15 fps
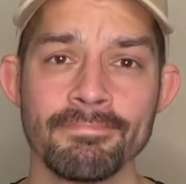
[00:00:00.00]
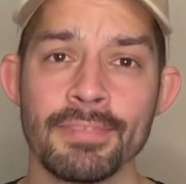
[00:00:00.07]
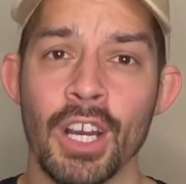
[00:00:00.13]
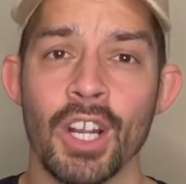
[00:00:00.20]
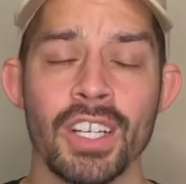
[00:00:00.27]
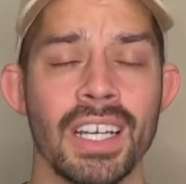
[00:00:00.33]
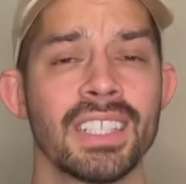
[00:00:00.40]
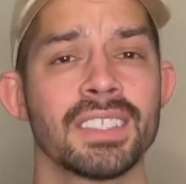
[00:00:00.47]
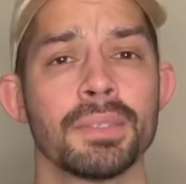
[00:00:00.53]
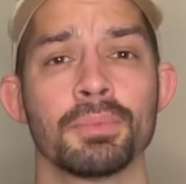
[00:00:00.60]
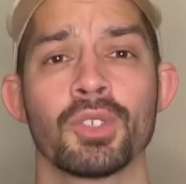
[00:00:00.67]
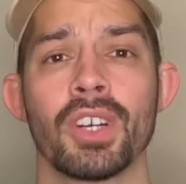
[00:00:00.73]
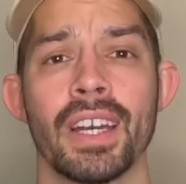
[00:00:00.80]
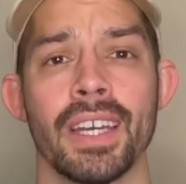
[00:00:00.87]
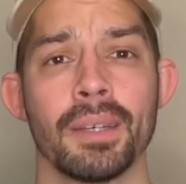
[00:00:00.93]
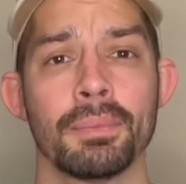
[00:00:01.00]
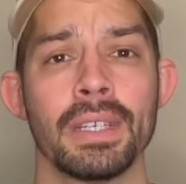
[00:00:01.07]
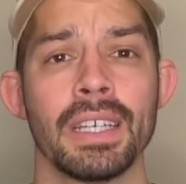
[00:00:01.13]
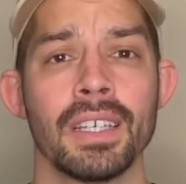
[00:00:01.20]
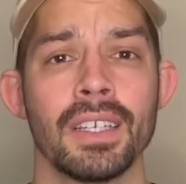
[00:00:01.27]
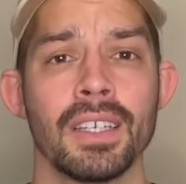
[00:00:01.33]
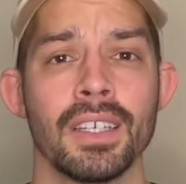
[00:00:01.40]
are not subscribed.
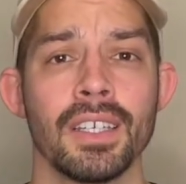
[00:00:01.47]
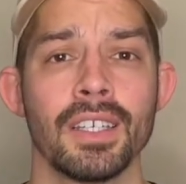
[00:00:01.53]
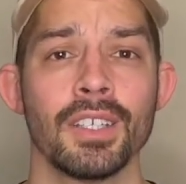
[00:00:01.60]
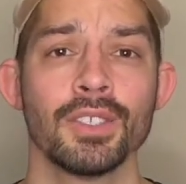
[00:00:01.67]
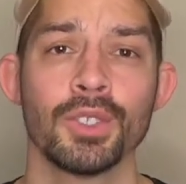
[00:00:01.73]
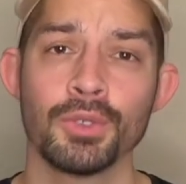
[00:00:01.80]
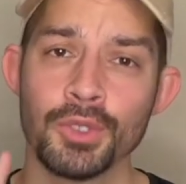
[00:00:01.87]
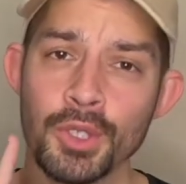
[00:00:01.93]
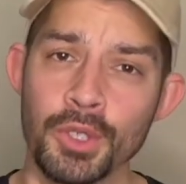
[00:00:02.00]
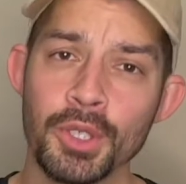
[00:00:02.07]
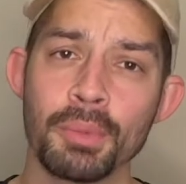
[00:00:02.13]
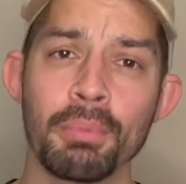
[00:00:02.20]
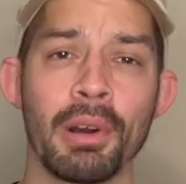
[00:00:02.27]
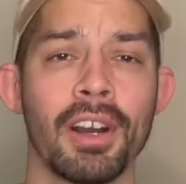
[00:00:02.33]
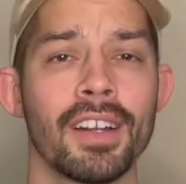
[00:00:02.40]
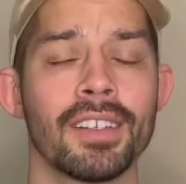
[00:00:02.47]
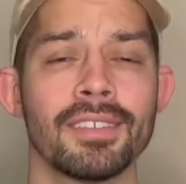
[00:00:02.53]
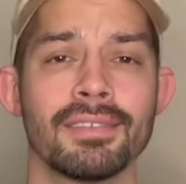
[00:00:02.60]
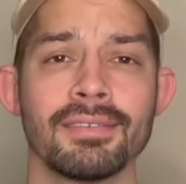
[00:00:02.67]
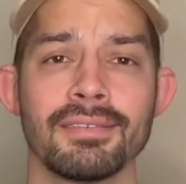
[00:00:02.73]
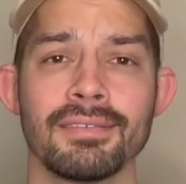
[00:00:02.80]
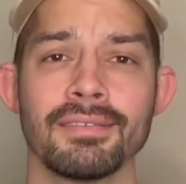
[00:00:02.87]
So do your part,
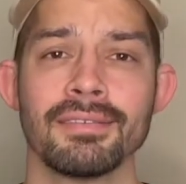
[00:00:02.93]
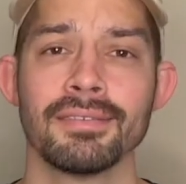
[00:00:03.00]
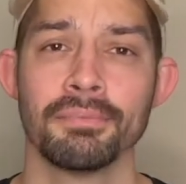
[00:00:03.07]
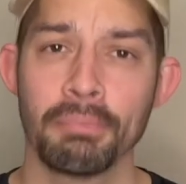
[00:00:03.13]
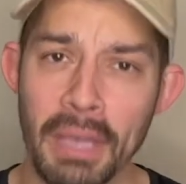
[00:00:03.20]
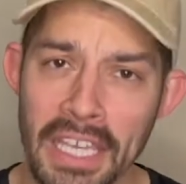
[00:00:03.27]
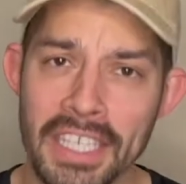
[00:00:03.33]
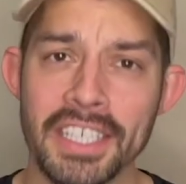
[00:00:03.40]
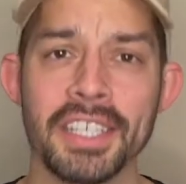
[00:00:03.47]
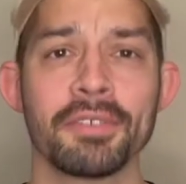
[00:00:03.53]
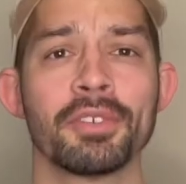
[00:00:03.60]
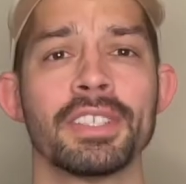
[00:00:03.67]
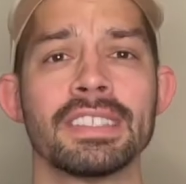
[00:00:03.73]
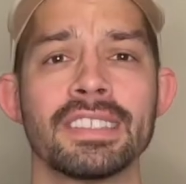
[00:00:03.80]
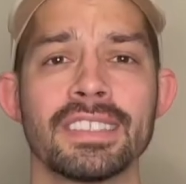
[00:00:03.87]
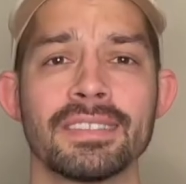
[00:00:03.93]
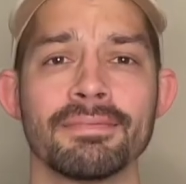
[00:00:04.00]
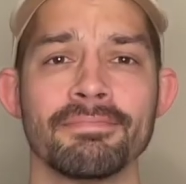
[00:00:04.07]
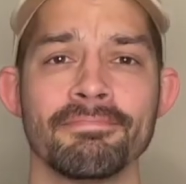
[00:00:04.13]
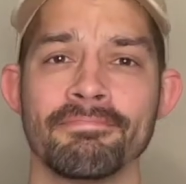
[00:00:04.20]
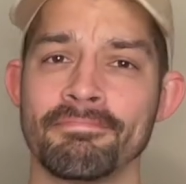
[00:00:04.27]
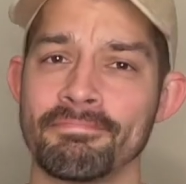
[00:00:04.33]
make a difference,
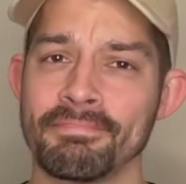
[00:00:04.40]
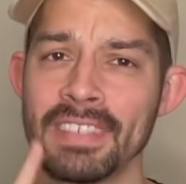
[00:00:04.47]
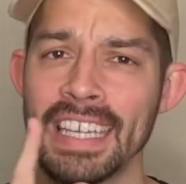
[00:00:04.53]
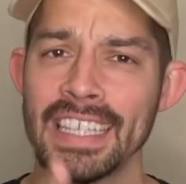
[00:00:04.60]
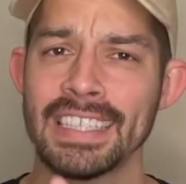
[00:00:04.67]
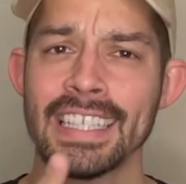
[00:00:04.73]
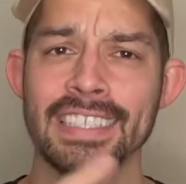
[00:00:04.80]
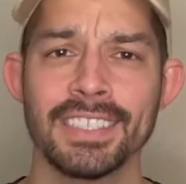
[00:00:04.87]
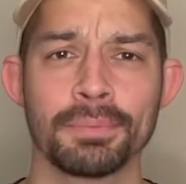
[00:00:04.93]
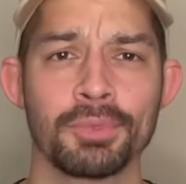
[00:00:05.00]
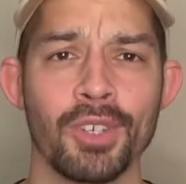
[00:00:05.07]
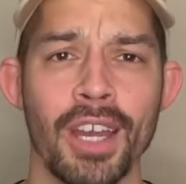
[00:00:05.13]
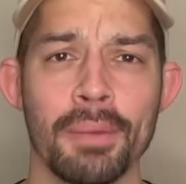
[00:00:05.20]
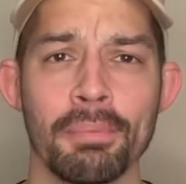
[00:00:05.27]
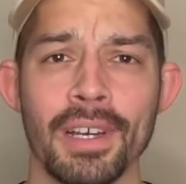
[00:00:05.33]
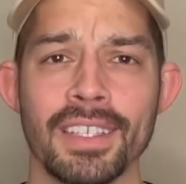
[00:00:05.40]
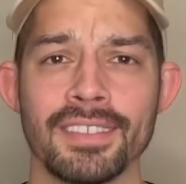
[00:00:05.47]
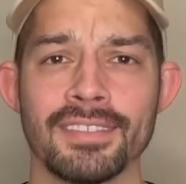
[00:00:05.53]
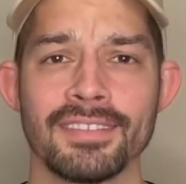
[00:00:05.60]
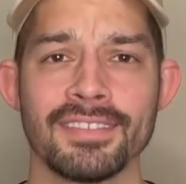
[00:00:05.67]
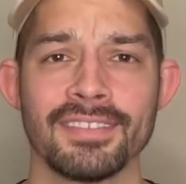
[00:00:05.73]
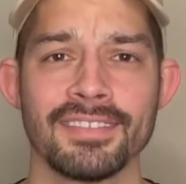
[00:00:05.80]
hit that subscribe button.
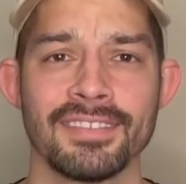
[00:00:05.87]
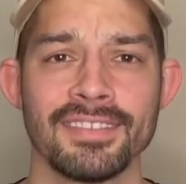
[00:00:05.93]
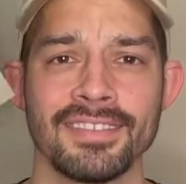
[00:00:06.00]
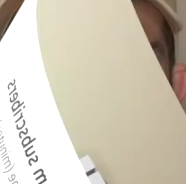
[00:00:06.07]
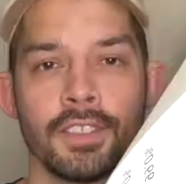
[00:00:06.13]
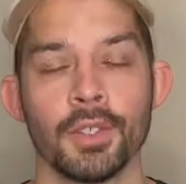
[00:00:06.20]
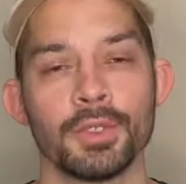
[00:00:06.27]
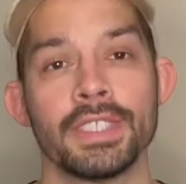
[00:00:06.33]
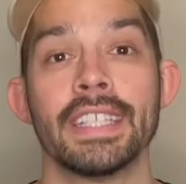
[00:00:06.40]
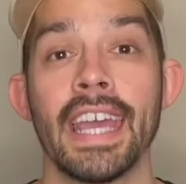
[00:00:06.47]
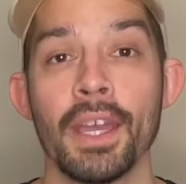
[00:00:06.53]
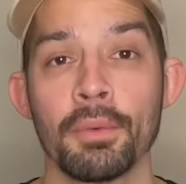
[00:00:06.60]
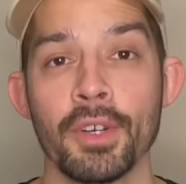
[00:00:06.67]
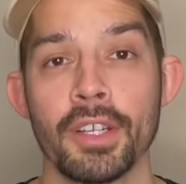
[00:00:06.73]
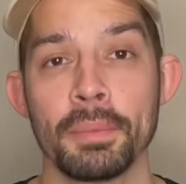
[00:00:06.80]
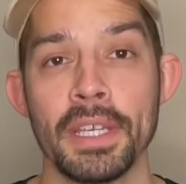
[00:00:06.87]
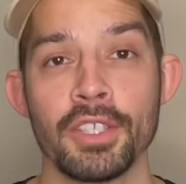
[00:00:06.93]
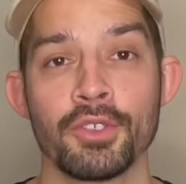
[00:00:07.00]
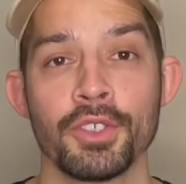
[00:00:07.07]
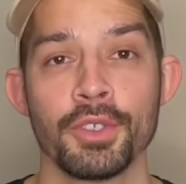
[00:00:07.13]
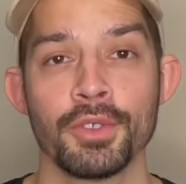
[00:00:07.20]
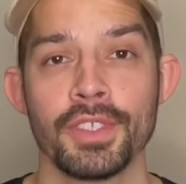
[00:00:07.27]
So today we're going to be
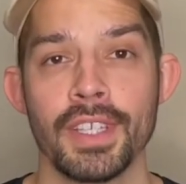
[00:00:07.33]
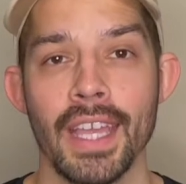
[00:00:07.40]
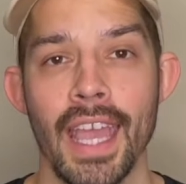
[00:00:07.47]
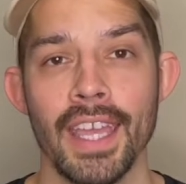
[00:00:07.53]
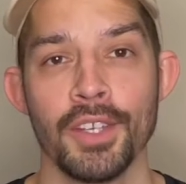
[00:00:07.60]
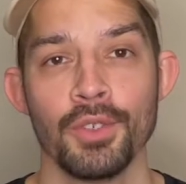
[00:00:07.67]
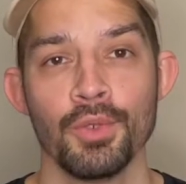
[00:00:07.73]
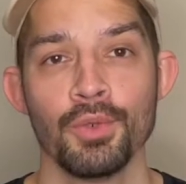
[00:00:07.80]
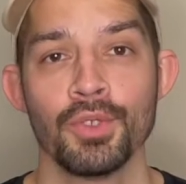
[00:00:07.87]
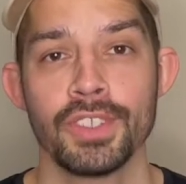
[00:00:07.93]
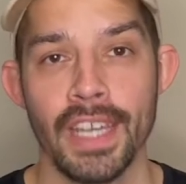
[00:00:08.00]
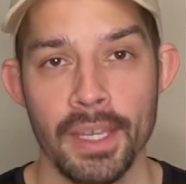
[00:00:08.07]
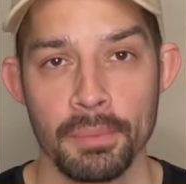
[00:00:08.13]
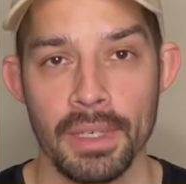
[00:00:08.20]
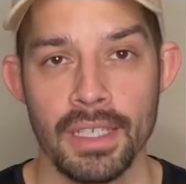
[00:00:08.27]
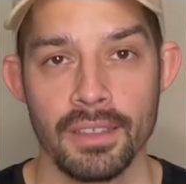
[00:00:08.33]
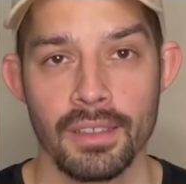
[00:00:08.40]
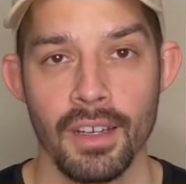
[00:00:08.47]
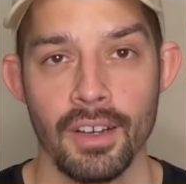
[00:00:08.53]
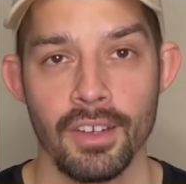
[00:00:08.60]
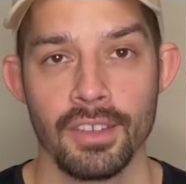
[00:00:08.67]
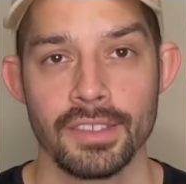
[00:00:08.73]
introducing a new segment
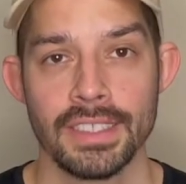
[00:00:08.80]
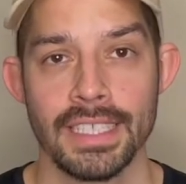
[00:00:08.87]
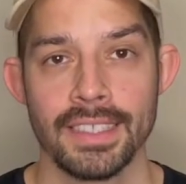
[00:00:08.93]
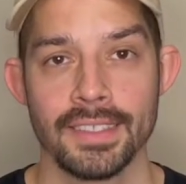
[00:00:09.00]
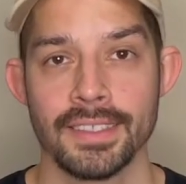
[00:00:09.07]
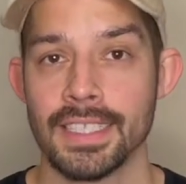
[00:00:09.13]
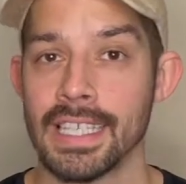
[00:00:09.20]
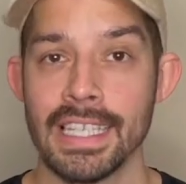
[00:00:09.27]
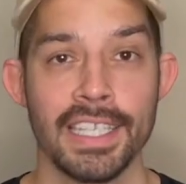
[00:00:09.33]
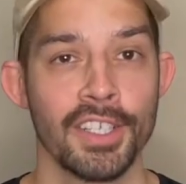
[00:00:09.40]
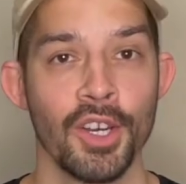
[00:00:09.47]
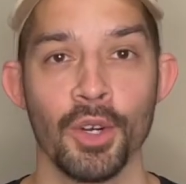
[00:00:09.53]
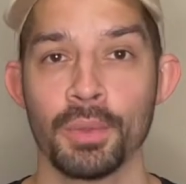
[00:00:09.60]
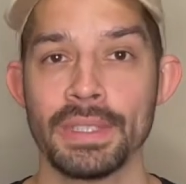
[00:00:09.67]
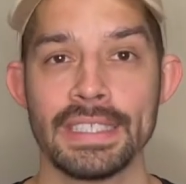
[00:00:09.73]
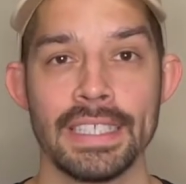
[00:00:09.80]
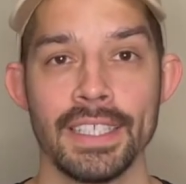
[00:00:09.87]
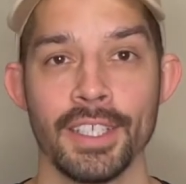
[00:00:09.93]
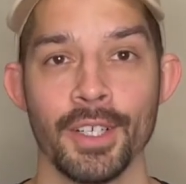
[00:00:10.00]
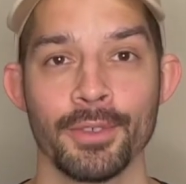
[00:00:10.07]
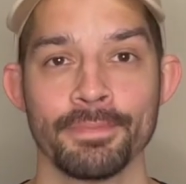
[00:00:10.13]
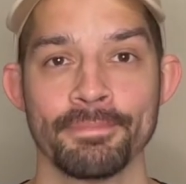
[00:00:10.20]
called T&O with
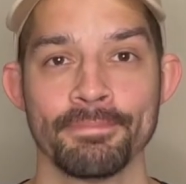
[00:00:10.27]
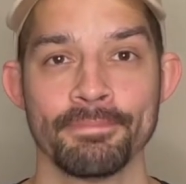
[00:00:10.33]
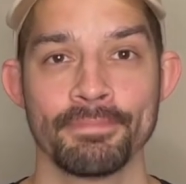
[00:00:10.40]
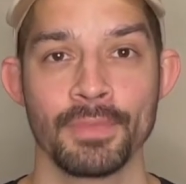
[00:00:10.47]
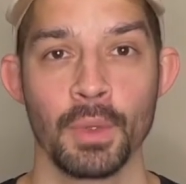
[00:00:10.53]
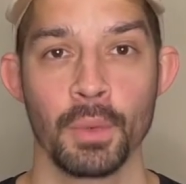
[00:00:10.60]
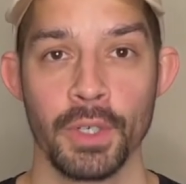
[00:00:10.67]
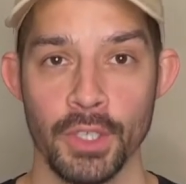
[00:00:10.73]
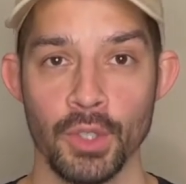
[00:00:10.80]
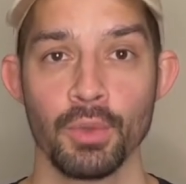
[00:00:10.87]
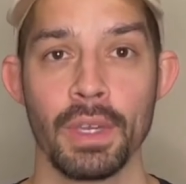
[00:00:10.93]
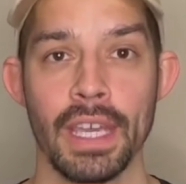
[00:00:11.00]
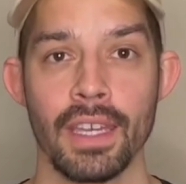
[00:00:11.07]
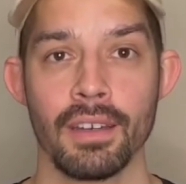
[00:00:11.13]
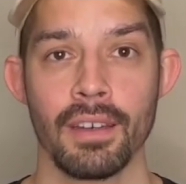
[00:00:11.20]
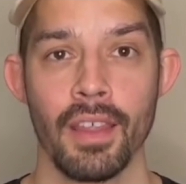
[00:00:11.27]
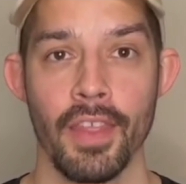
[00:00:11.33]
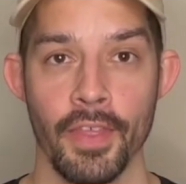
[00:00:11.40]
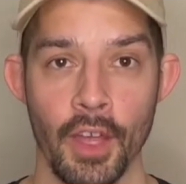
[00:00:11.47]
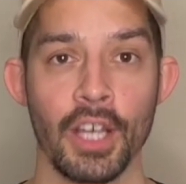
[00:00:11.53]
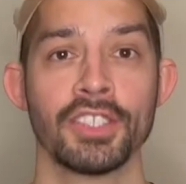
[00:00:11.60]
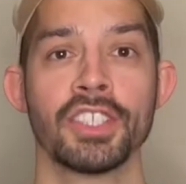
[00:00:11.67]
Tito, where you get
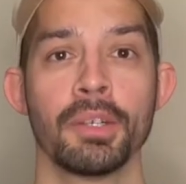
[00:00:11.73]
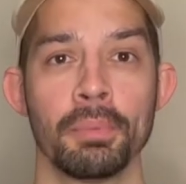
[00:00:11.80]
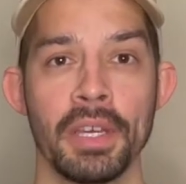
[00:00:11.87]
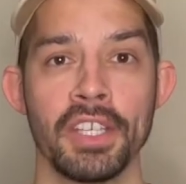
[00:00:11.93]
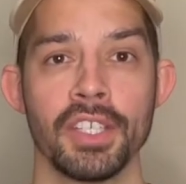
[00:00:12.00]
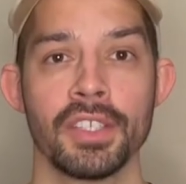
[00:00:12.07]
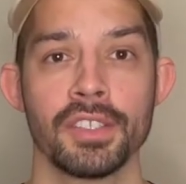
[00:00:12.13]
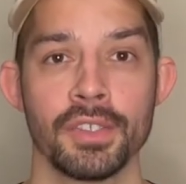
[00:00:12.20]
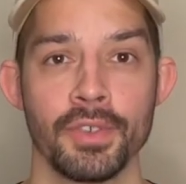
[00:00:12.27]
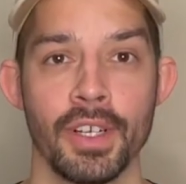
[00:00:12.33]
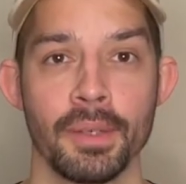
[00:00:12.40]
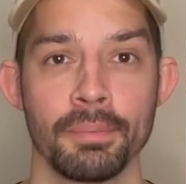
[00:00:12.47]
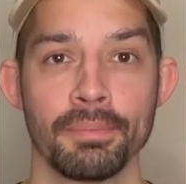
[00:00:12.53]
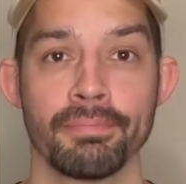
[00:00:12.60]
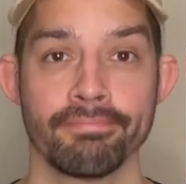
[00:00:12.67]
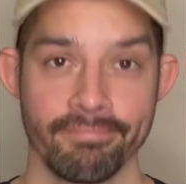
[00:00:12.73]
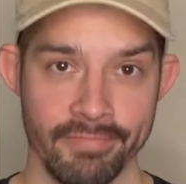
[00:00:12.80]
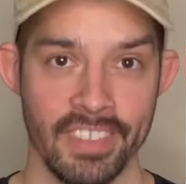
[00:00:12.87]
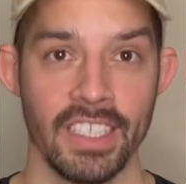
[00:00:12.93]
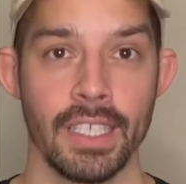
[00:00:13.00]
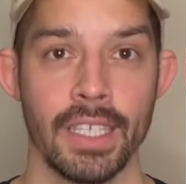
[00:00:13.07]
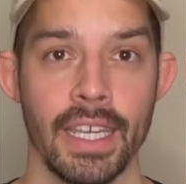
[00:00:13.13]
thoughts and opinions from,
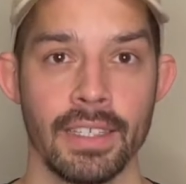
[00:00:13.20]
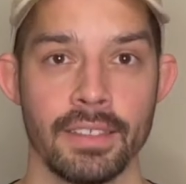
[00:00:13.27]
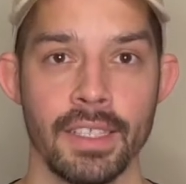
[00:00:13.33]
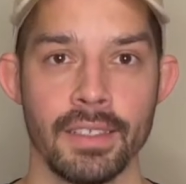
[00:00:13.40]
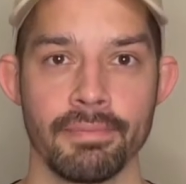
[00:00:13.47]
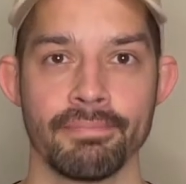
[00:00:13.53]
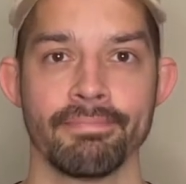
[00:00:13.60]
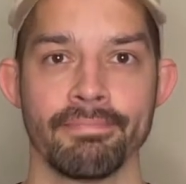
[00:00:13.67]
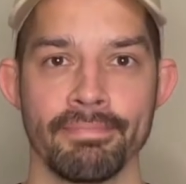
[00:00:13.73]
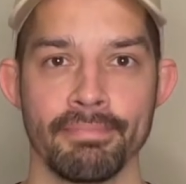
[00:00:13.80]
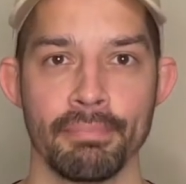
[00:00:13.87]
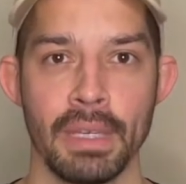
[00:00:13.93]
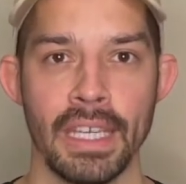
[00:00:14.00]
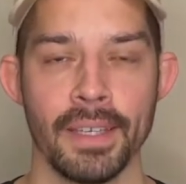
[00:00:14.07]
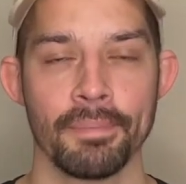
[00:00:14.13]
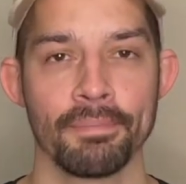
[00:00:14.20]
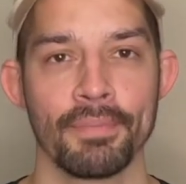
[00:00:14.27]
you guessed it, me.